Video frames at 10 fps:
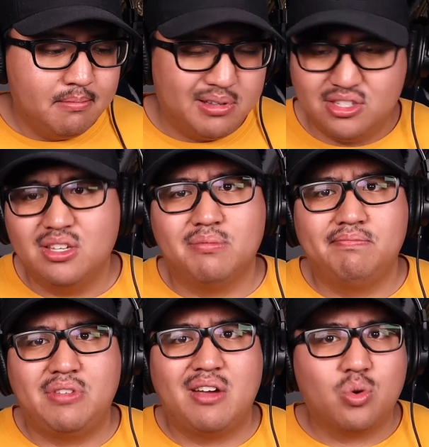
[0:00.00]
But still,
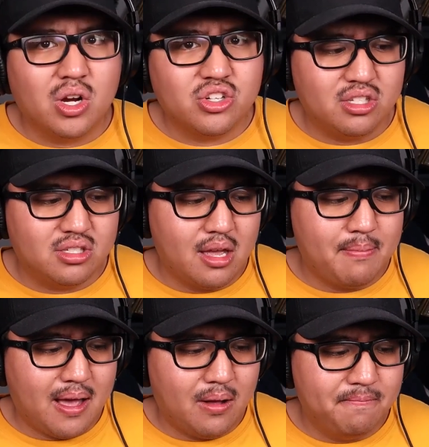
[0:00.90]
you have questions
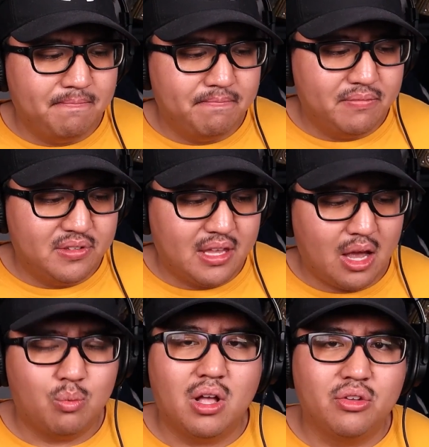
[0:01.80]
about
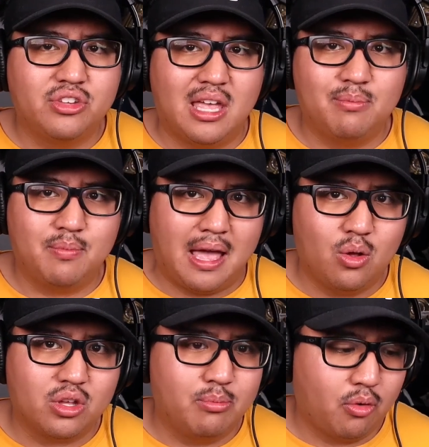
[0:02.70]
how well Sam
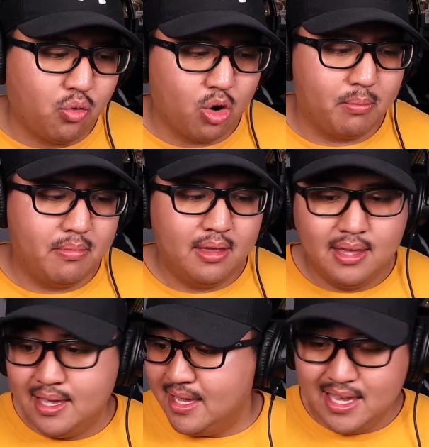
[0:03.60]
Howell can perform.
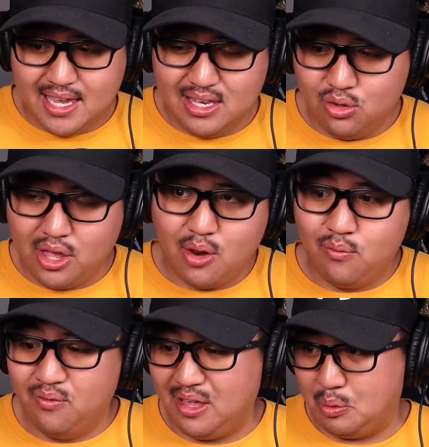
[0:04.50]
And he only
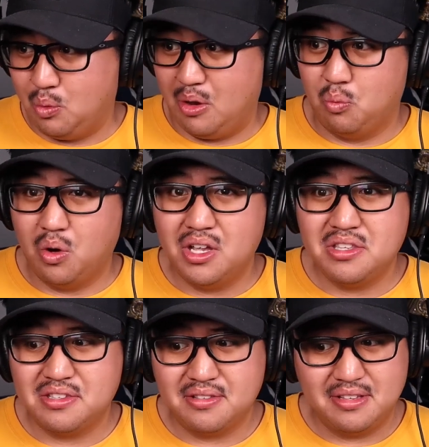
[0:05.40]
had, like, what, one
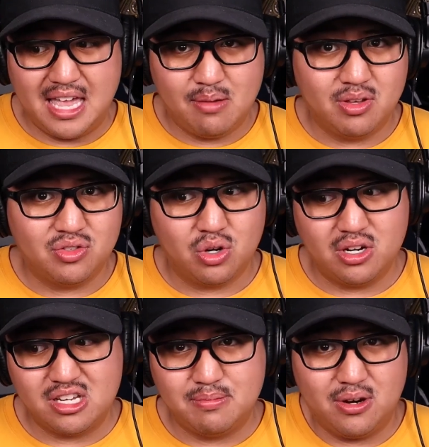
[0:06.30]
game of starting
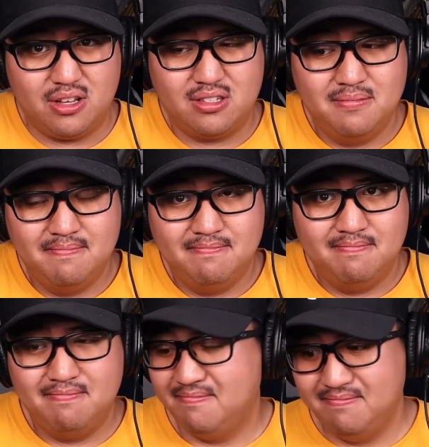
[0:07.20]
experience.
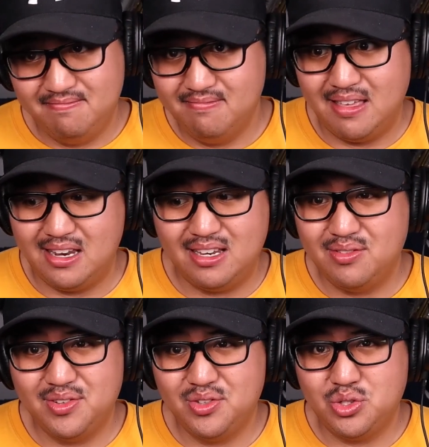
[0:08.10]
And he
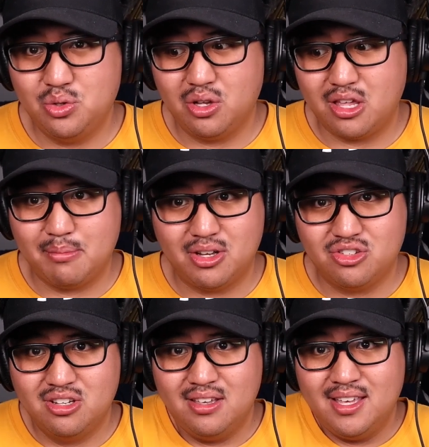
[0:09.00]
didn't even do all that
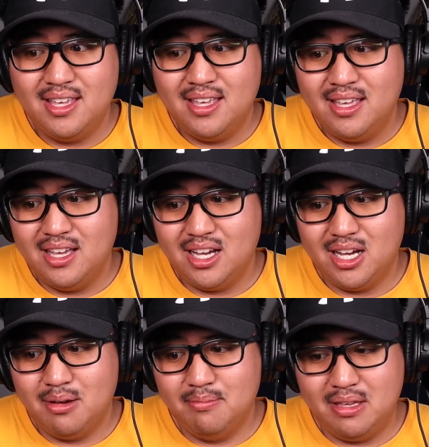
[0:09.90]
much
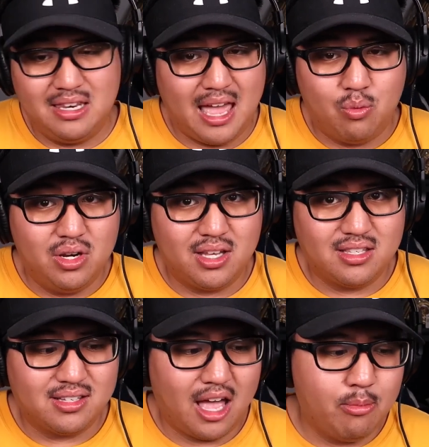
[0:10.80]
in that win
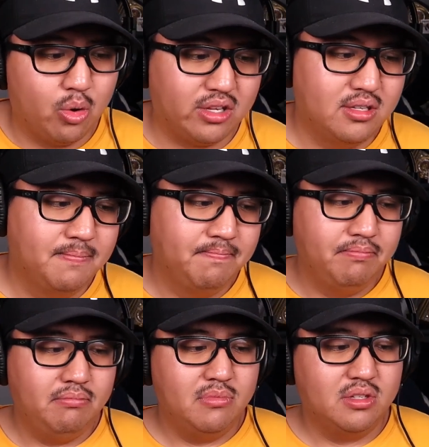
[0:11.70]
against the Cowboys.
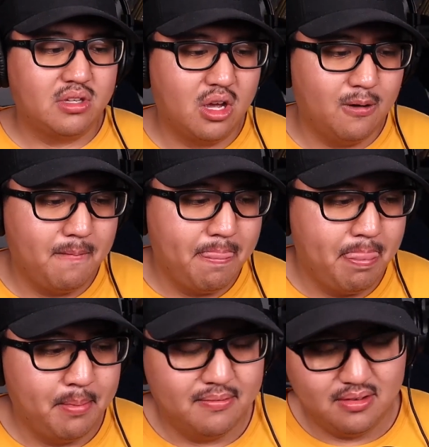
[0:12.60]
So
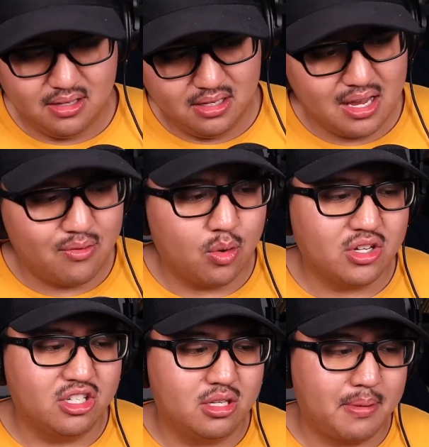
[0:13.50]
you have
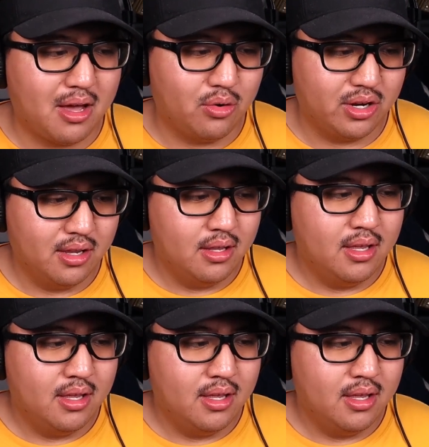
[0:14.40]
questions abound.